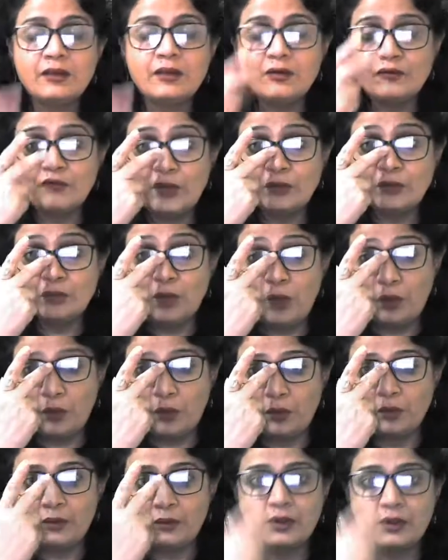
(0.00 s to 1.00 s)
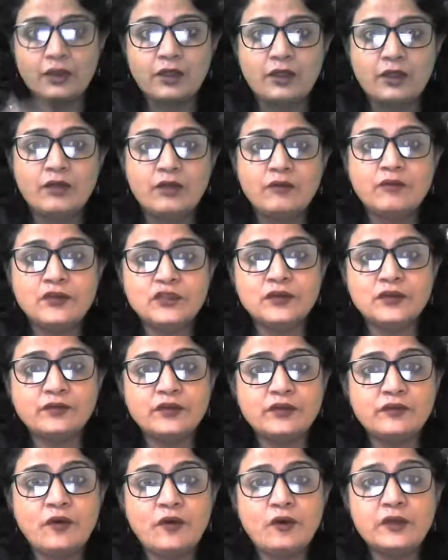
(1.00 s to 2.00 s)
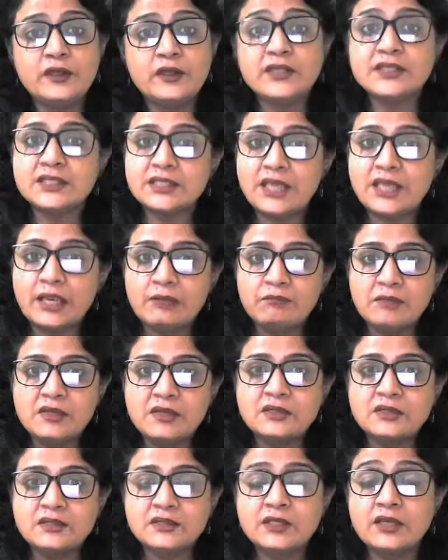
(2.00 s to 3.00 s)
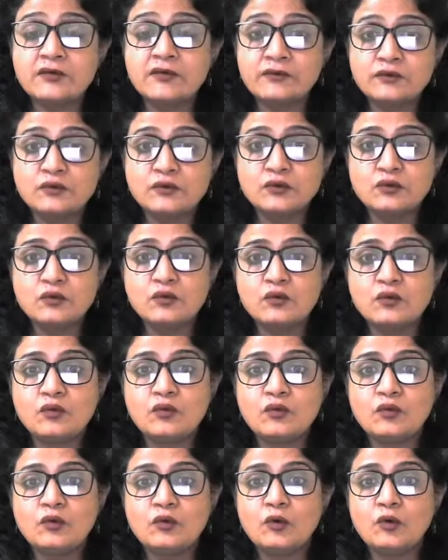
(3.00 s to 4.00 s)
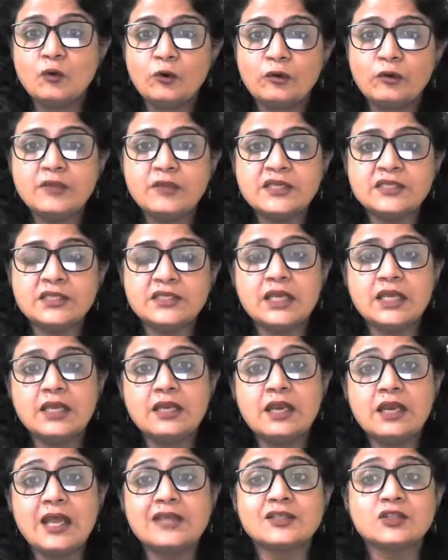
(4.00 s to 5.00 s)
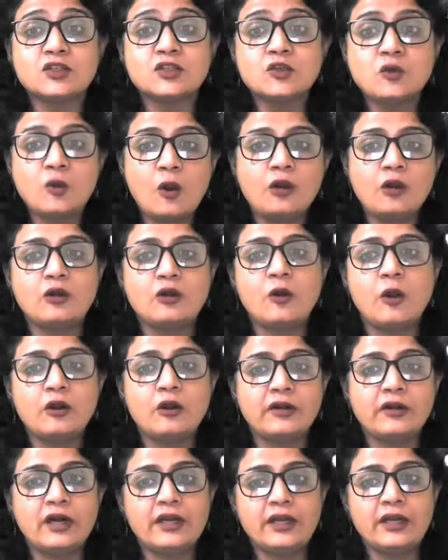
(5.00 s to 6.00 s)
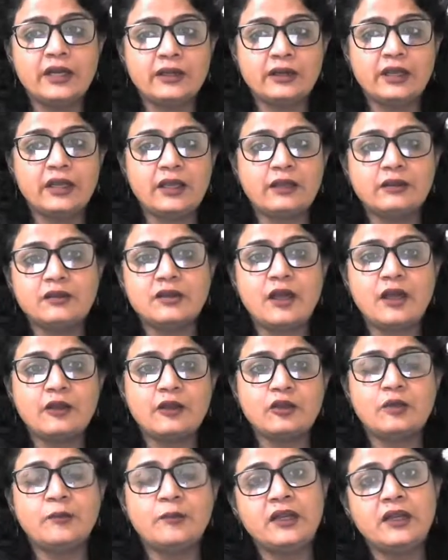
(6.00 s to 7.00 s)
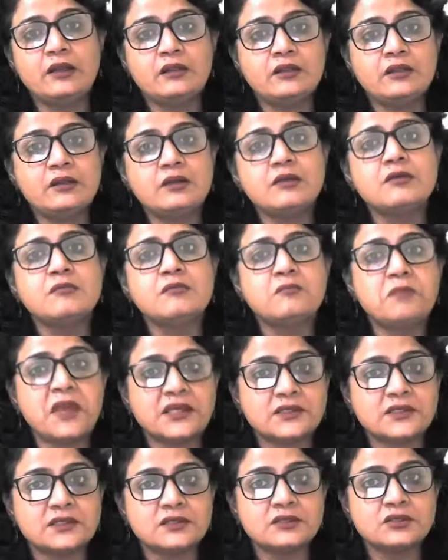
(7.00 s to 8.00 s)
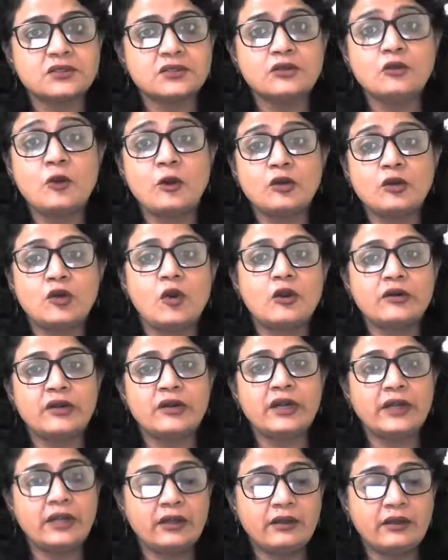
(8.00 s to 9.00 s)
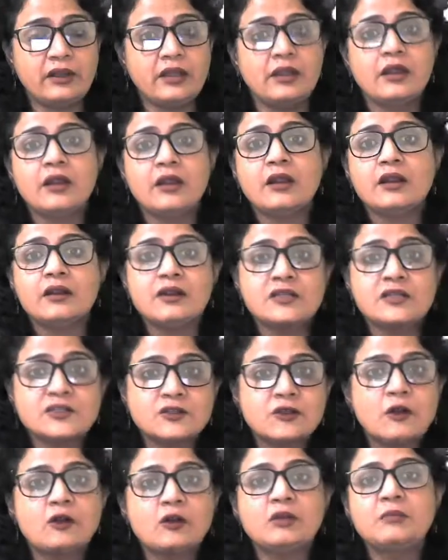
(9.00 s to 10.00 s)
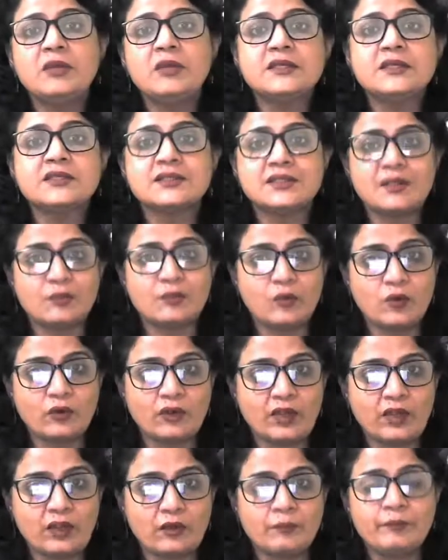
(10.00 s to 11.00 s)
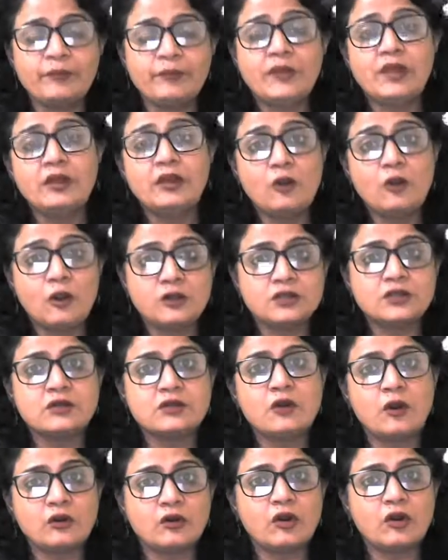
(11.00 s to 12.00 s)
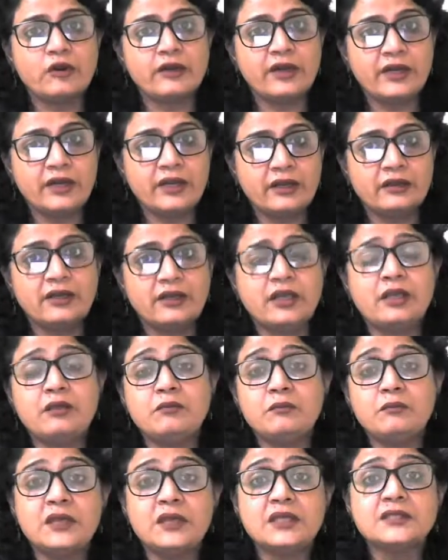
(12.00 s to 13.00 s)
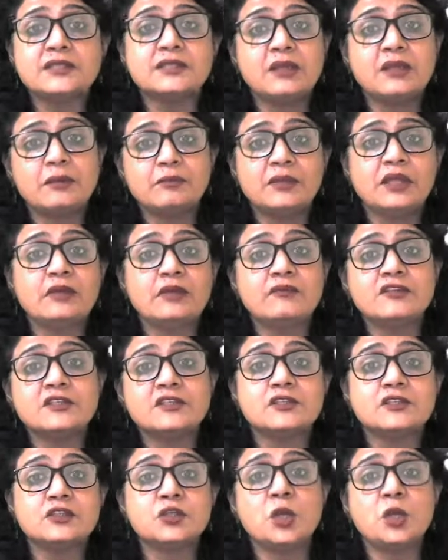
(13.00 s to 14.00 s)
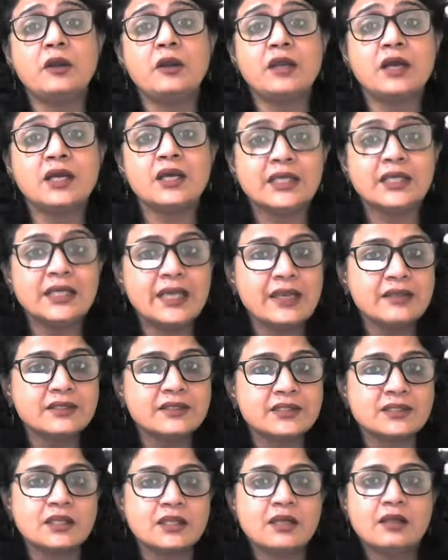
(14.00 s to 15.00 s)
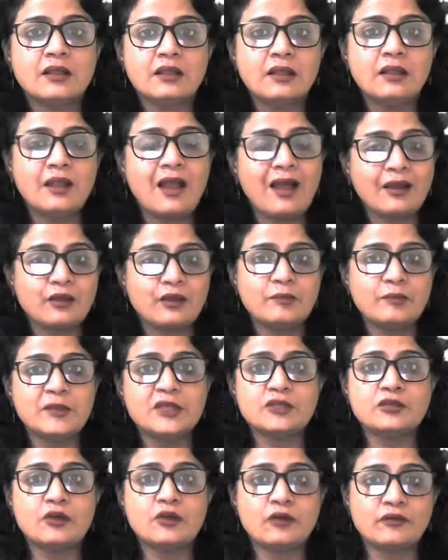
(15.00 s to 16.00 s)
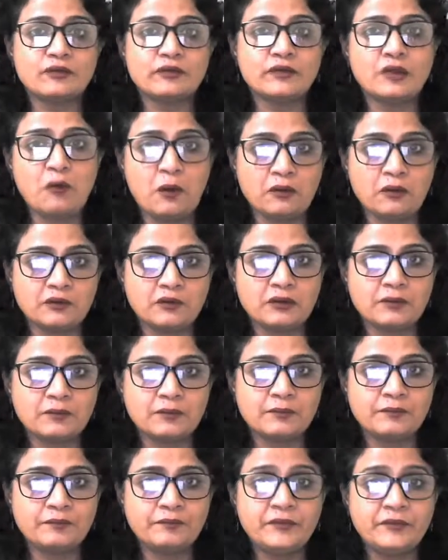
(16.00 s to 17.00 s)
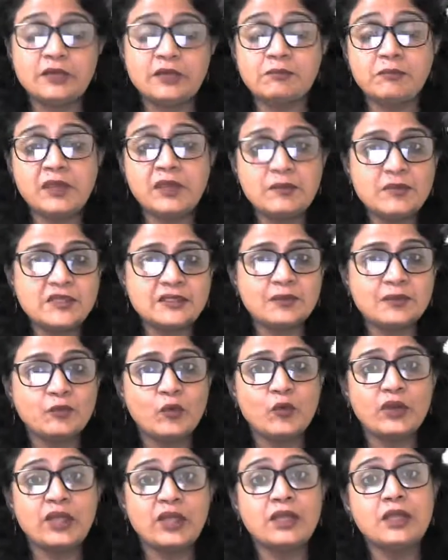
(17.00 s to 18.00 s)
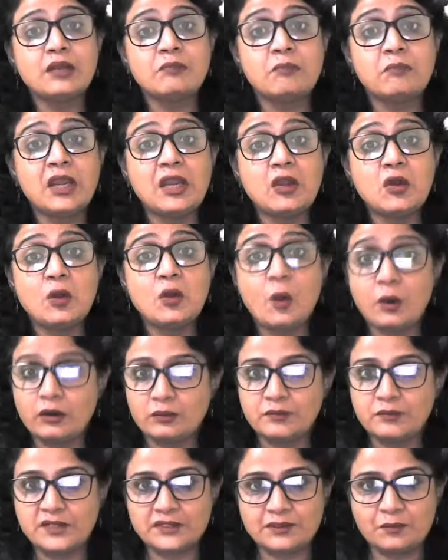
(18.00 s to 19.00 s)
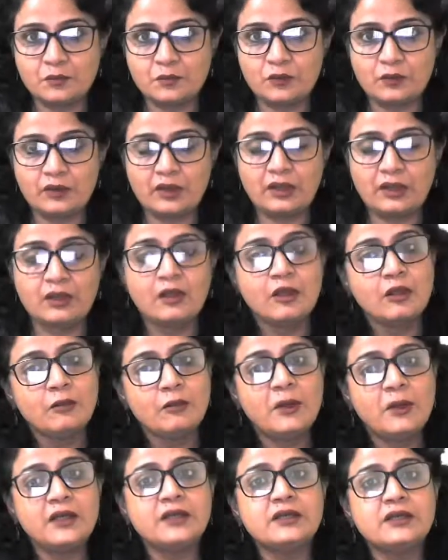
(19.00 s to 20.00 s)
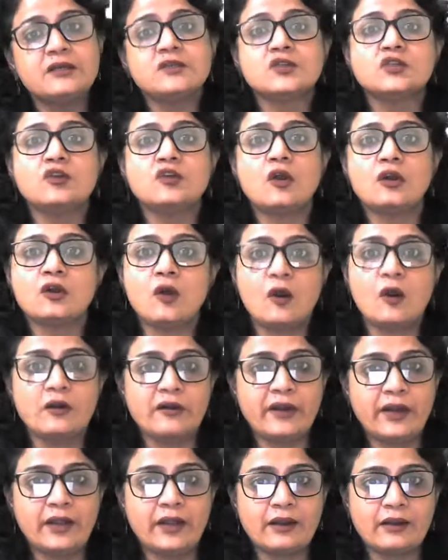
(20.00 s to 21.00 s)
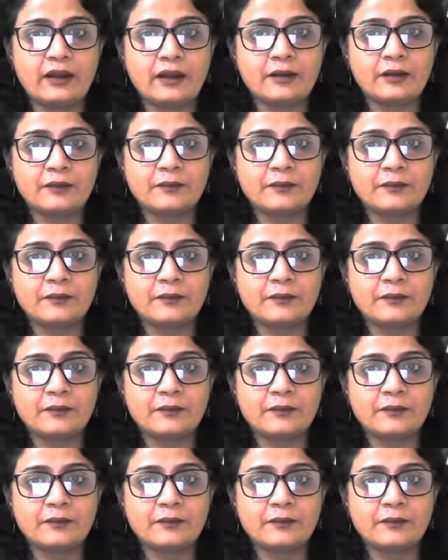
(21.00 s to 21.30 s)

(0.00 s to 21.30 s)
One more. Which of the following statements, if true, could be seen as not contradicting the argument in the passage? Not contradicting does not mean supporting. Not contradicting means something which is not against the argument of the author. It may be supporting, it may not be supporting, but it is not contradicting,